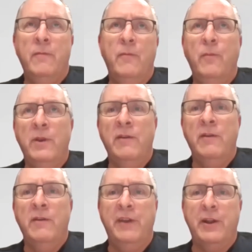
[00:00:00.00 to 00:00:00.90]
when you
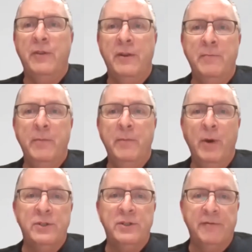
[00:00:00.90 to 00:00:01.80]
figure that
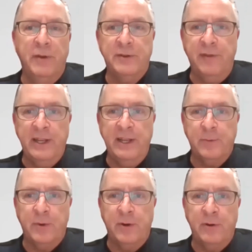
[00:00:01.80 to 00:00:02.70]
most of those flights
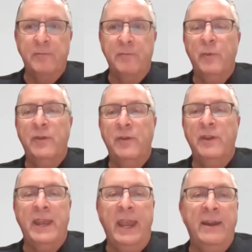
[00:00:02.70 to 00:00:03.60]
were within
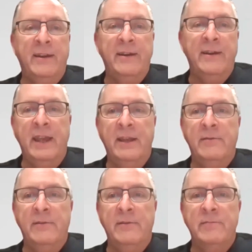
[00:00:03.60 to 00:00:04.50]
Canada
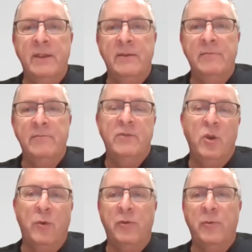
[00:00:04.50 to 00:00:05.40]
and the
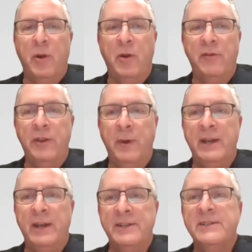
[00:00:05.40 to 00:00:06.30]
northern part of the
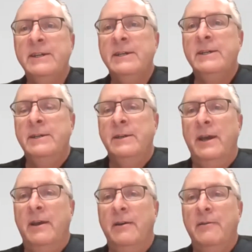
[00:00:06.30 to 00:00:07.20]
US,
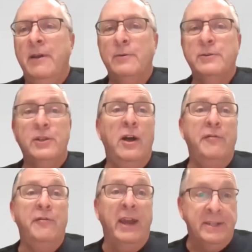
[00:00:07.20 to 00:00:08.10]
that was a lot
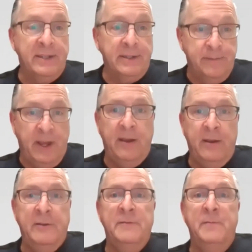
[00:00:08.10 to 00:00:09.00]
of flights,
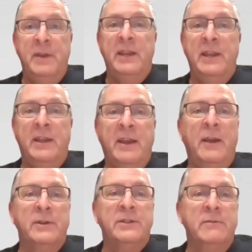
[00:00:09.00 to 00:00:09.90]
meaning
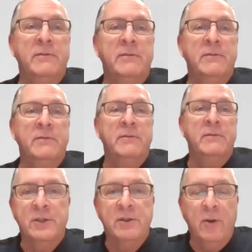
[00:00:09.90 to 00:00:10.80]
it's not like I
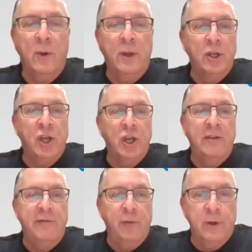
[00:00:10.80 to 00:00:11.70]
was going to China
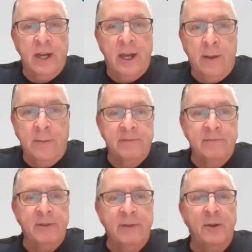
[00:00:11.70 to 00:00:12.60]
4 times and,
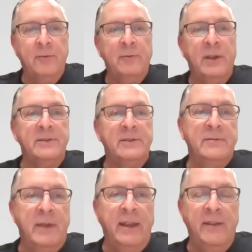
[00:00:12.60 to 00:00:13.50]
got to
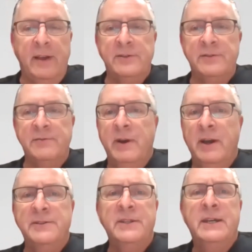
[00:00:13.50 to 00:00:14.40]
80,000 miles.